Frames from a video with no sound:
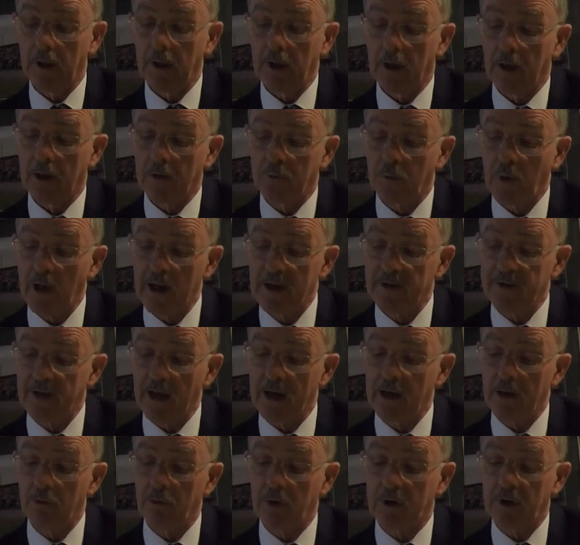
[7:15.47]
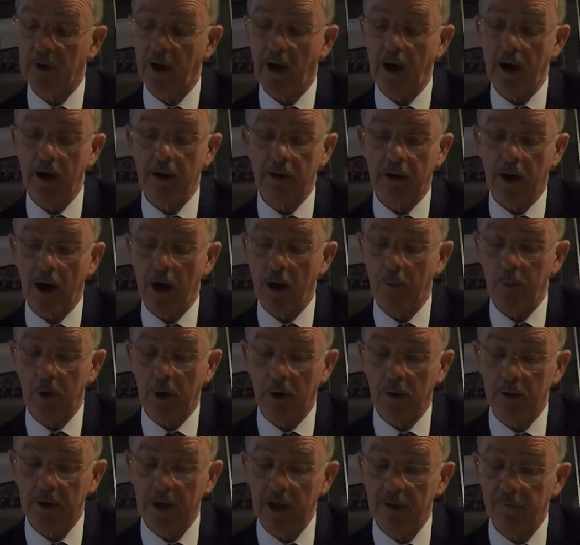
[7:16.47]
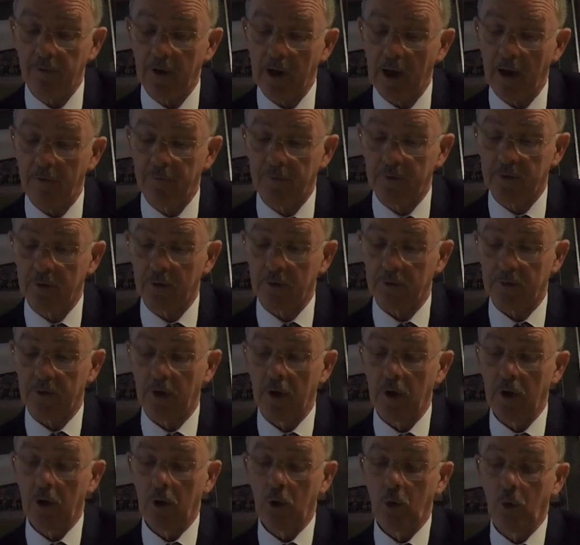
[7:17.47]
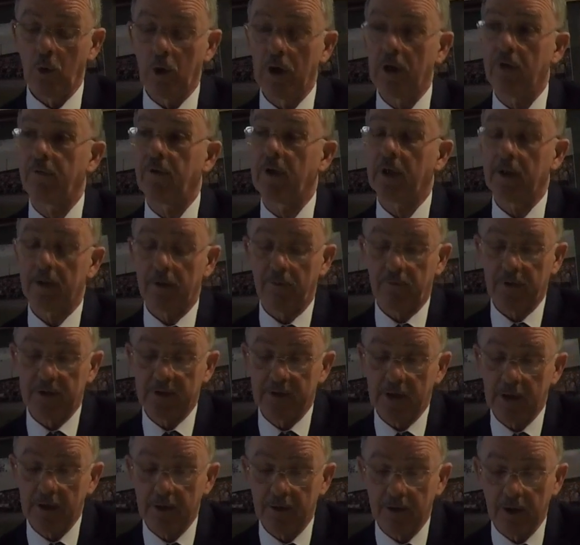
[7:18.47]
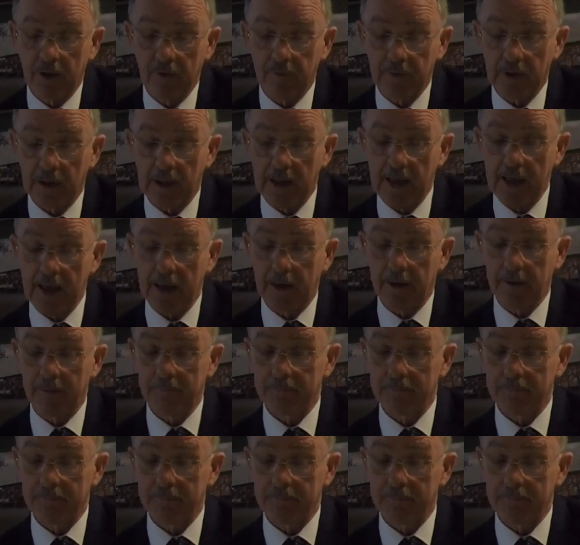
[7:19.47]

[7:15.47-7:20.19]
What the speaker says: as well as any retired army or naval officers who were living in the vicinity of the lake.